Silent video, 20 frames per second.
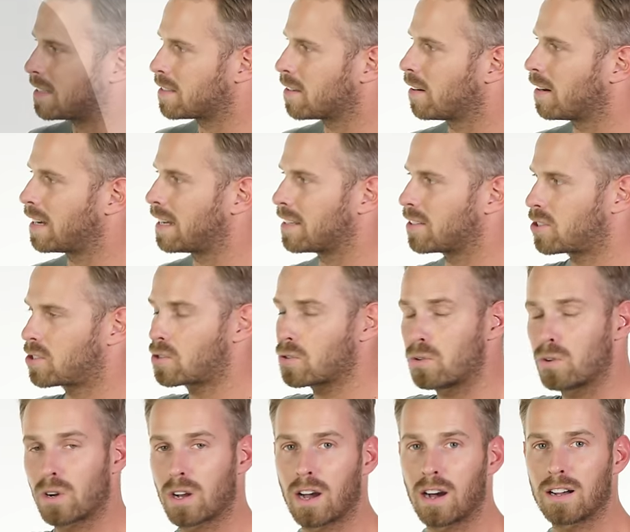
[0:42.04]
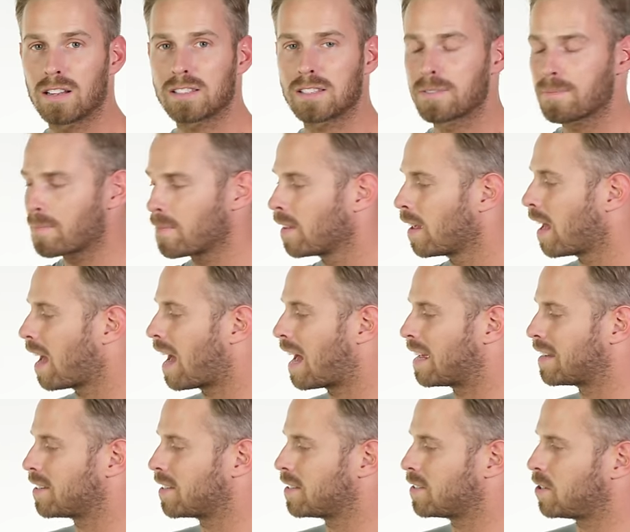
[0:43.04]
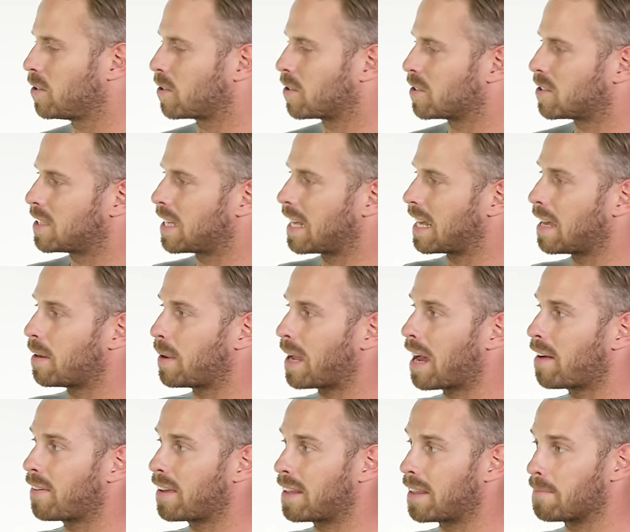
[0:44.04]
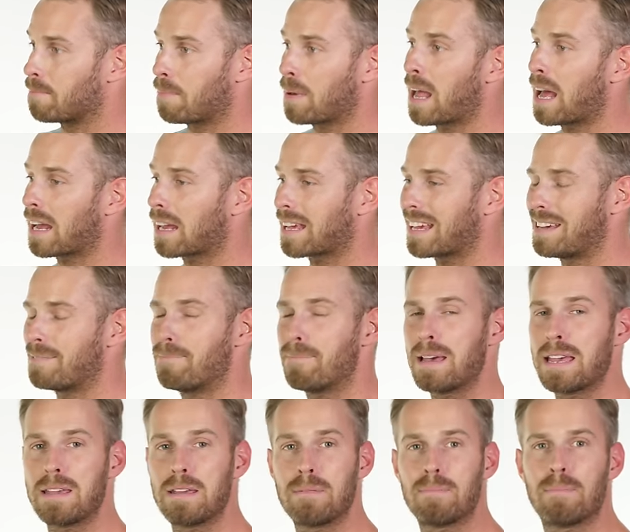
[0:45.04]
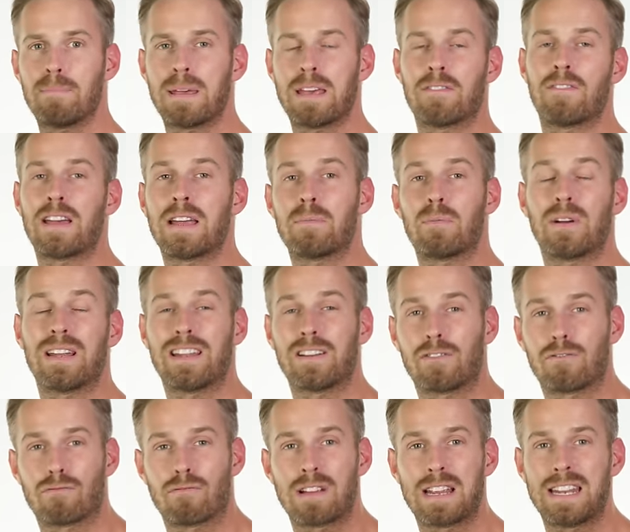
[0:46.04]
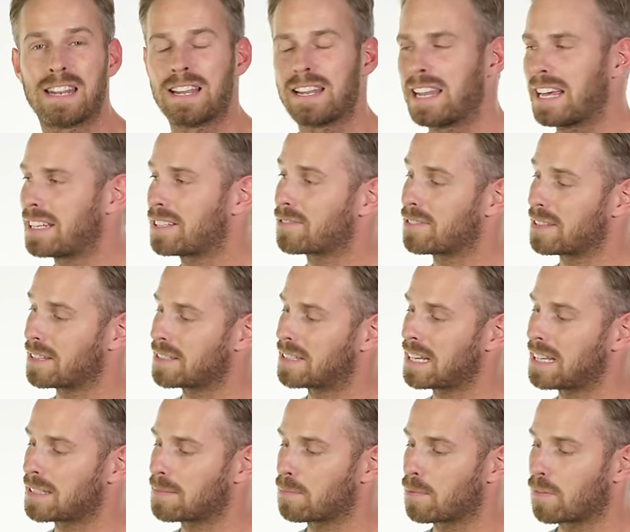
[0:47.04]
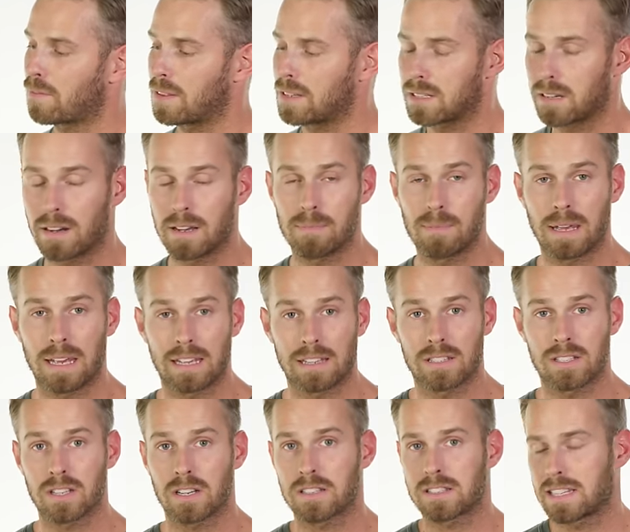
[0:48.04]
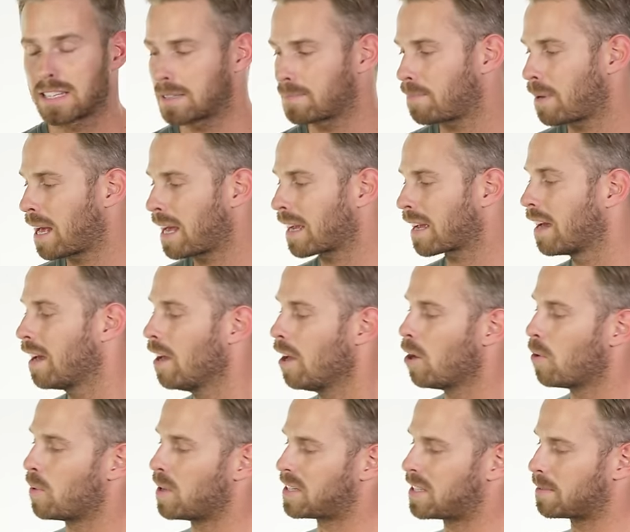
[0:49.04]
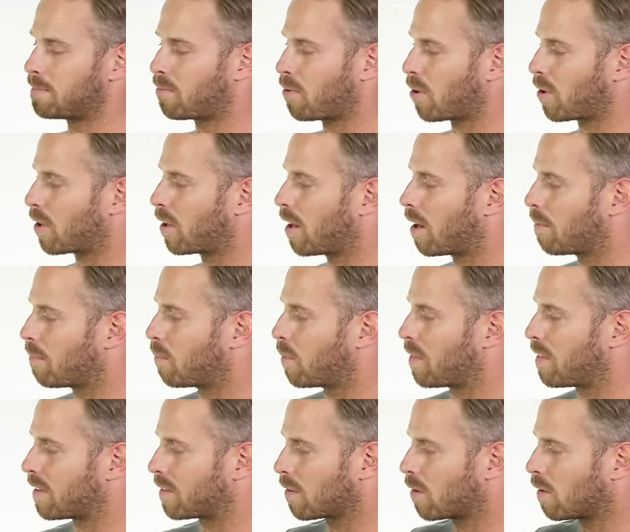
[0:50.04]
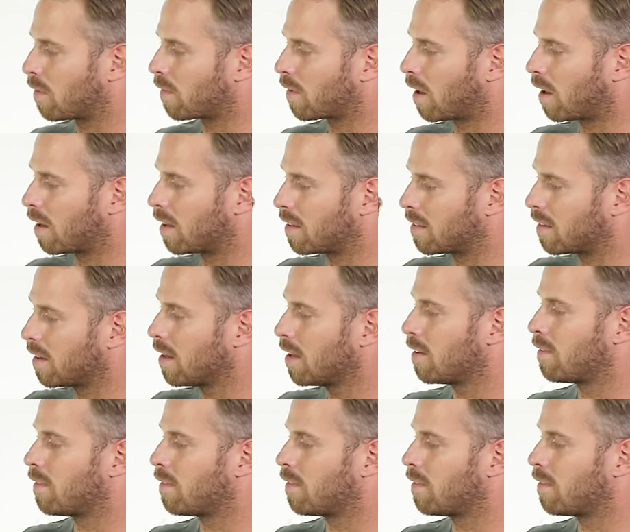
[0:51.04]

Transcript: design, it's shortcut. And as you can see, here we have it in the black. It may be available in a green later in the season, but for the time being, it's just this black, which is broken up with this off-colored